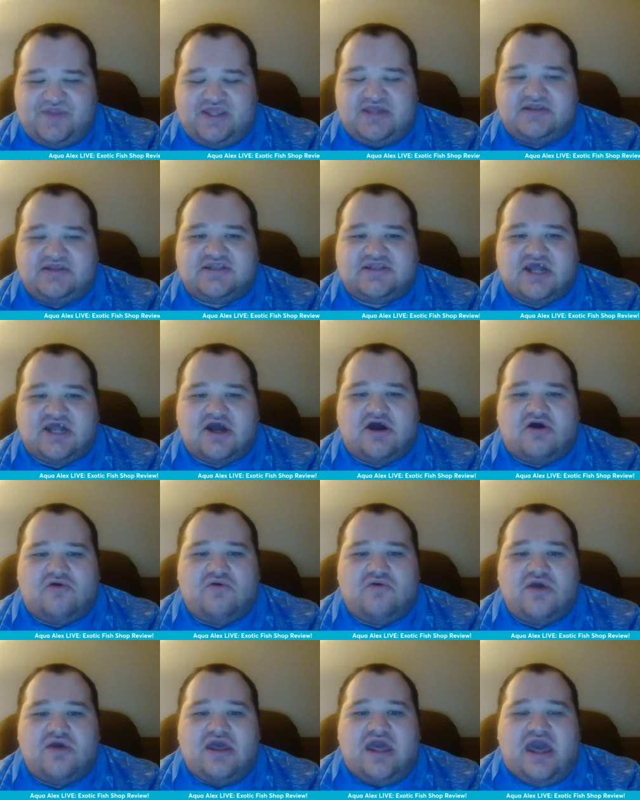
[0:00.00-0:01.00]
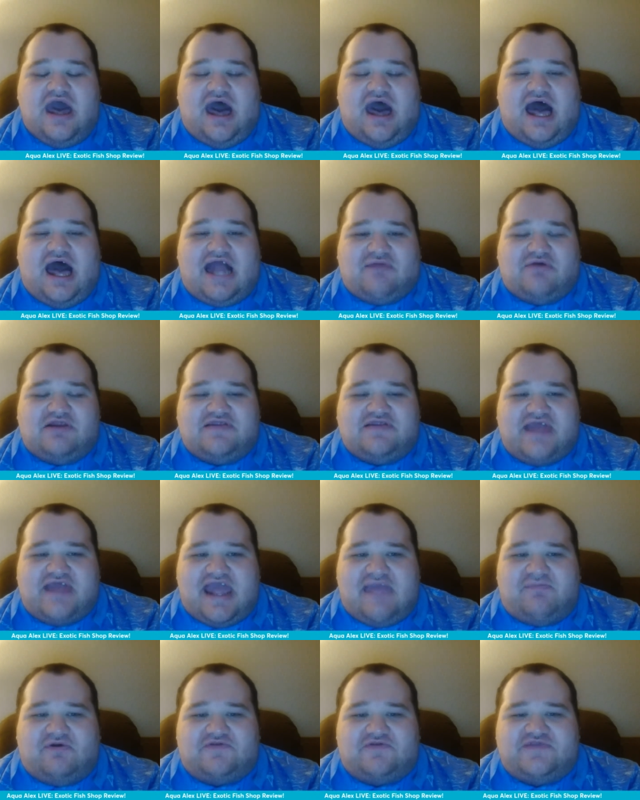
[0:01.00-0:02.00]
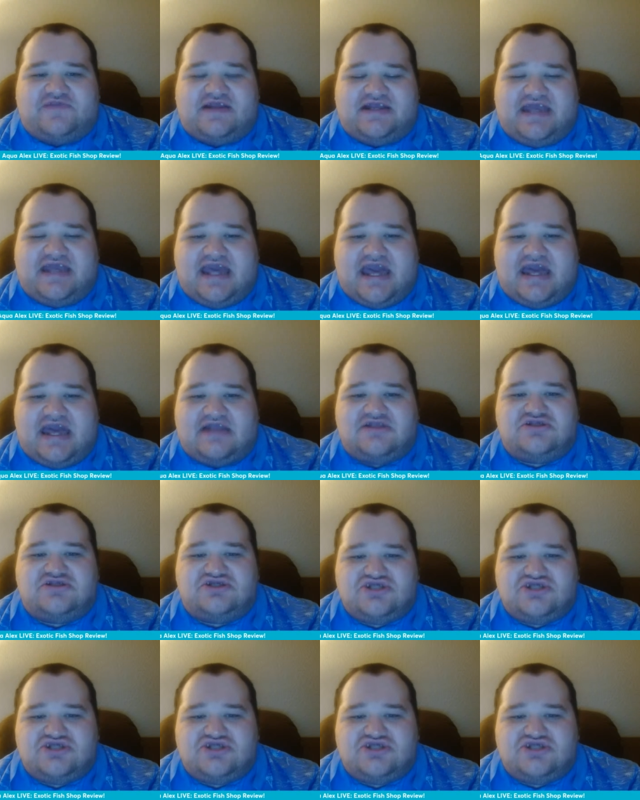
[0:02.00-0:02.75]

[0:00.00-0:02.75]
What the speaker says: So I was able to get